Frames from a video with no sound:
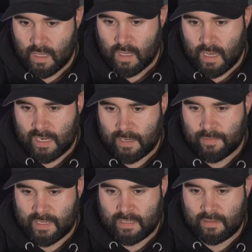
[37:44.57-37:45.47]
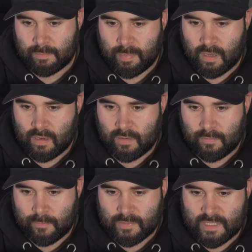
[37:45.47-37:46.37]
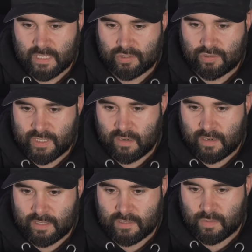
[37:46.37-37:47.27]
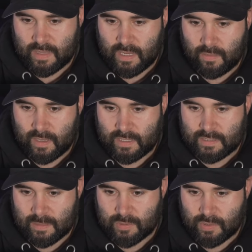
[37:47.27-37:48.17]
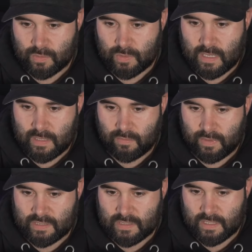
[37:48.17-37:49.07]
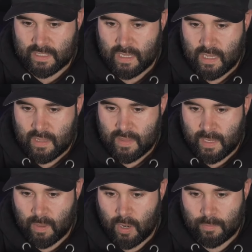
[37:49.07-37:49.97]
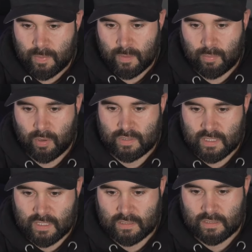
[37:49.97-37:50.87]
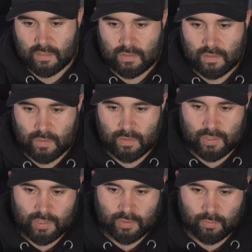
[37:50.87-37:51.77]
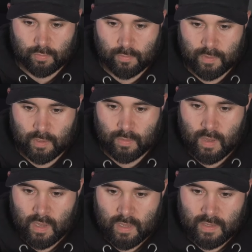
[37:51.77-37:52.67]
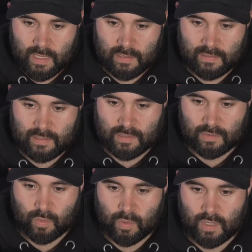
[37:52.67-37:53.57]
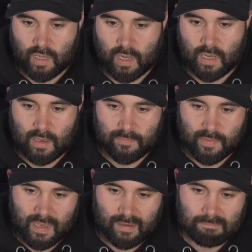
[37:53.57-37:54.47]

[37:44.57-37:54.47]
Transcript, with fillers: And if they depart from statutory guidance without exceptional clear reasoning, they will open the process to judicial review. The antis would love that.